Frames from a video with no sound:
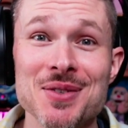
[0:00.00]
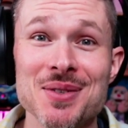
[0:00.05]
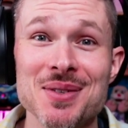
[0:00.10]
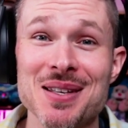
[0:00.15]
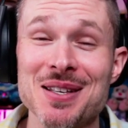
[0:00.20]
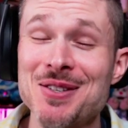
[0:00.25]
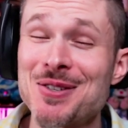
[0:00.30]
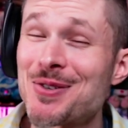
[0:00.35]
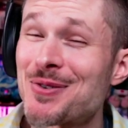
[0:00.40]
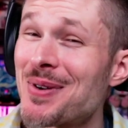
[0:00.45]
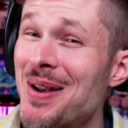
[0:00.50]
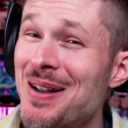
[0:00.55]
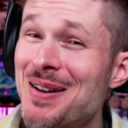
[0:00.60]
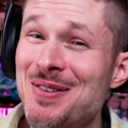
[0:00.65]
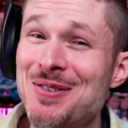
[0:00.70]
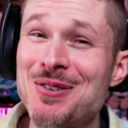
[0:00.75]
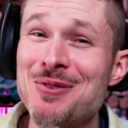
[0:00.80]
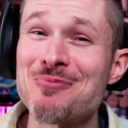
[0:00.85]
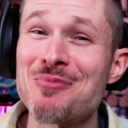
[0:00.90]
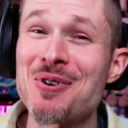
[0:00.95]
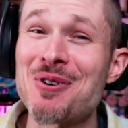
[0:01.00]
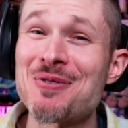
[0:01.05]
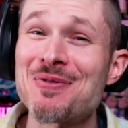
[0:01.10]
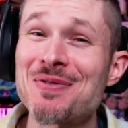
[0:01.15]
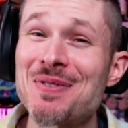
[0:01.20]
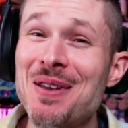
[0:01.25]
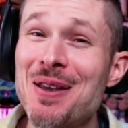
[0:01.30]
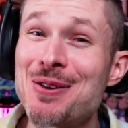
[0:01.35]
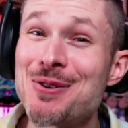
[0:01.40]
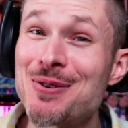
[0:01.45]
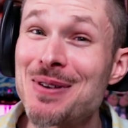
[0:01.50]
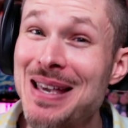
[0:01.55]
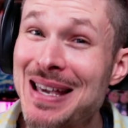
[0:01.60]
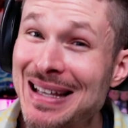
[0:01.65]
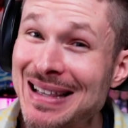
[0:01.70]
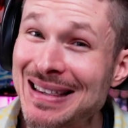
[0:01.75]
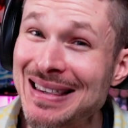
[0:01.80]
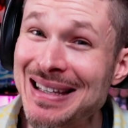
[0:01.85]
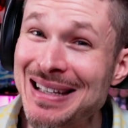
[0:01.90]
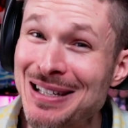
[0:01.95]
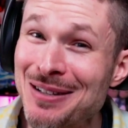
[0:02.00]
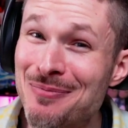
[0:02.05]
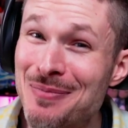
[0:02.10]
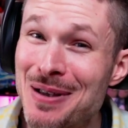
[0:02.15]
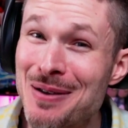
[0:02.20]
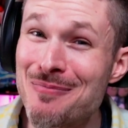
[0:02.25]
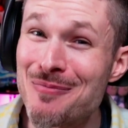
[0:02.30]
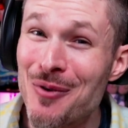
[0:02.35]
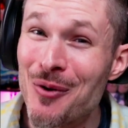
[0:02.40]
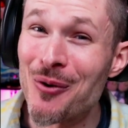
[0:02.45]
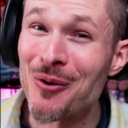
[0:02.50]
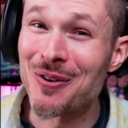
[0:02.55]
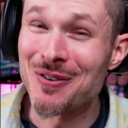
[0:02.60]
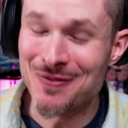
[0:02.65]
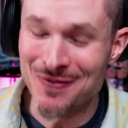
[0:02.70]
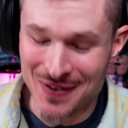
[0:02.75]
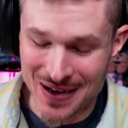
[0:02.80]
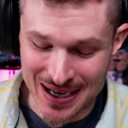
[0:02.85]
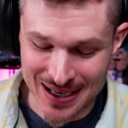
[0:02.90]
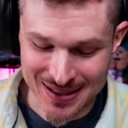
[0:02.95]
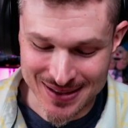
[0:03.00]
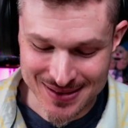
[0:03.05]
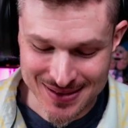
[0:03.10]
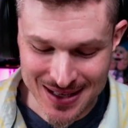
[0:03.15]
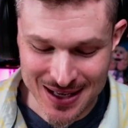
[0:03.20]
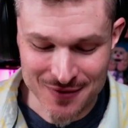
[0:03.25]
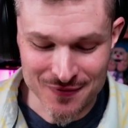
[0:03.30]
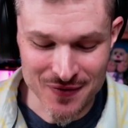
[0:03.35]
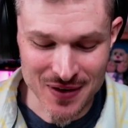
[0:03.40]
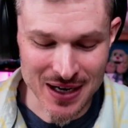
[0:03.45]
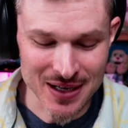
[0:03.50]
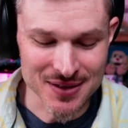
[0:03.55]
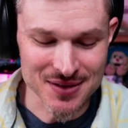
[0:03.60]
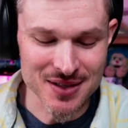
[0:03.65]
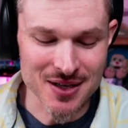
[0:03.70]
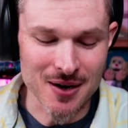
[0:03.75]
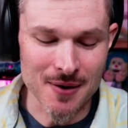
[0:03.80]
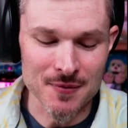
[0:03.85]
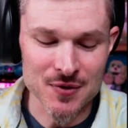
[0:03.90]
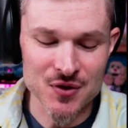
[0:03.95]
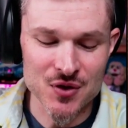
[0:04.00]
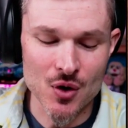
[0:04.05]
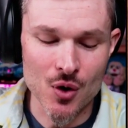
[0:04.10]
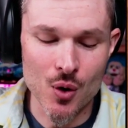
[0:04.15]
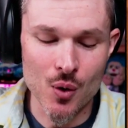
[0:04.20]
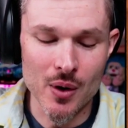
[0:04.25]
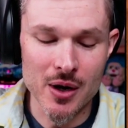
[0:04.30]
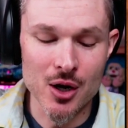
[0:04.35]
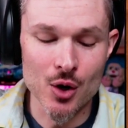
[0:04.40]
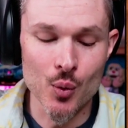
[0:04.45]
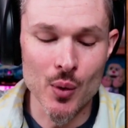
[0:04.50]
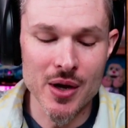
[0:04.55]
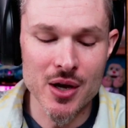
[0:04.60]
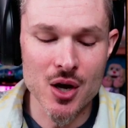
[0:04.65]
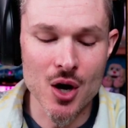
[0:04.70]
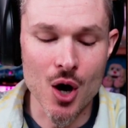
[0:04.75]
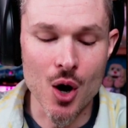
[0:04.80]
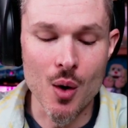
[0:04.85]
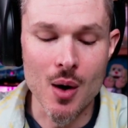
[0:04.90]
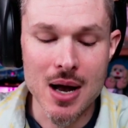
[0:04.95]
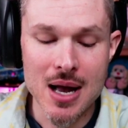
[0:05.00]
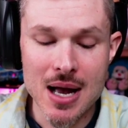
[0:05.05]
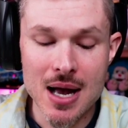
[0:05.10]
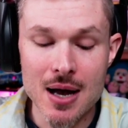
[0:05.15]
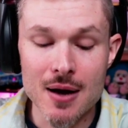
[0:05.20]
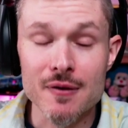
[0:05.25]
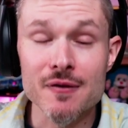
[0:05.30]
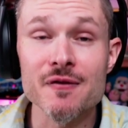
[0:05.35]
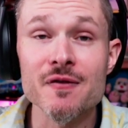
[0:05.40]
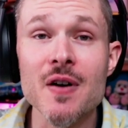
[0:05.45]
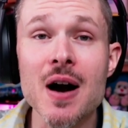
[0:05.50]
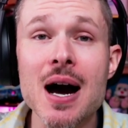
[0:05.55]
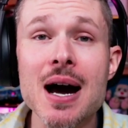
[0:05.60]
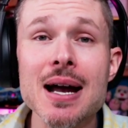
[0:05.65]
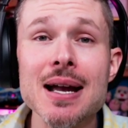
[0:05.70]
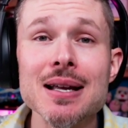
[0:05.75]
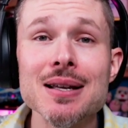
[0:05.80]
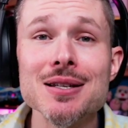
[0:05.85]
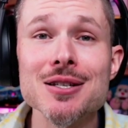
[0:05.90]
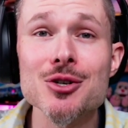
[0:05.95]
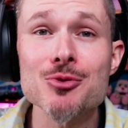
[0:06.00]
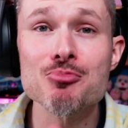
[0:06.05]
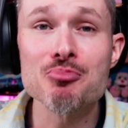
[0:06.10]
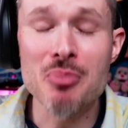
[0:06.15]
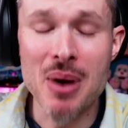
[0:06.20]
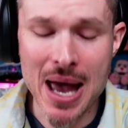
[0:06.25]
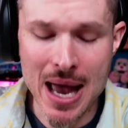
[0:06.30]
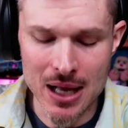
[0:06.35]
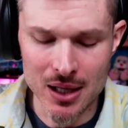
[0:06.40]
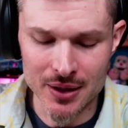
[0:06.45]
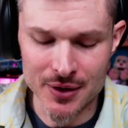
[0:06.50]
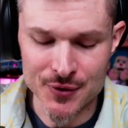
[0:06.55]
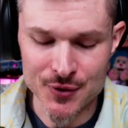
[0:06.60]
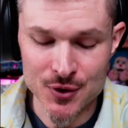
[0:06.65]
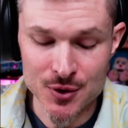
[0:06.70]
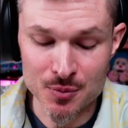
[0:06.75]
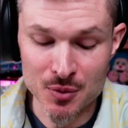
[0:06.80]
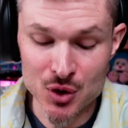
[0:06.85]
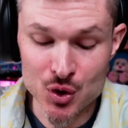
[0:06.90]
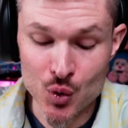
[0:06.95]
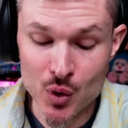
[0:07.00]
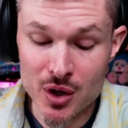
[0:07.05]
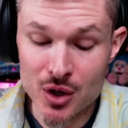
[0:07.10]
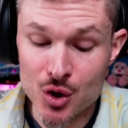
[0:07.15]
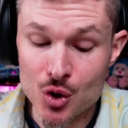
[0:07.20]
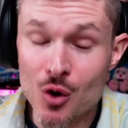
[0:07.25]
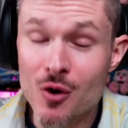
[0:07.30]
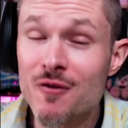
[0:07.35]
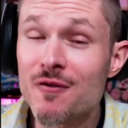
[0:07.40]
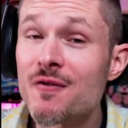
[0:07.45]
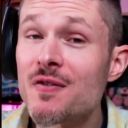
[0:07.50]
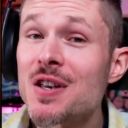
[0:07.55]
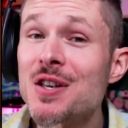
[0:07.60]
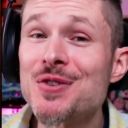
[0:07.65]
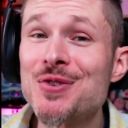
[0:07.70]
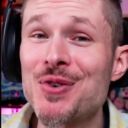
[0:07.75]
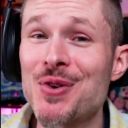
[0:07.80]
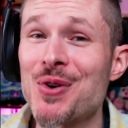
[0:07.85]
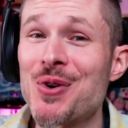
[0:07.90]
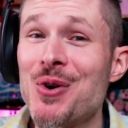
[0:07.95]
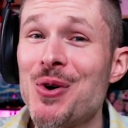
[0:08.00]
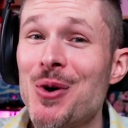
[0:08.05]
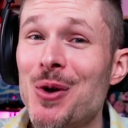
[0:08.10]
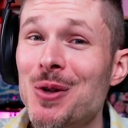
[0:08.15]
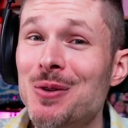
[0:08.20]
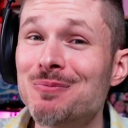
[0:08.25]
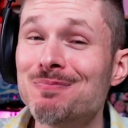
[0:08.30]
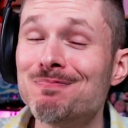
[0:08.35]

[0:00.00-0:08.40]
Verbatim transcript: That's right, it's your birthday, you get a little bit more advice advice here. So here we go. Find a balance between your physical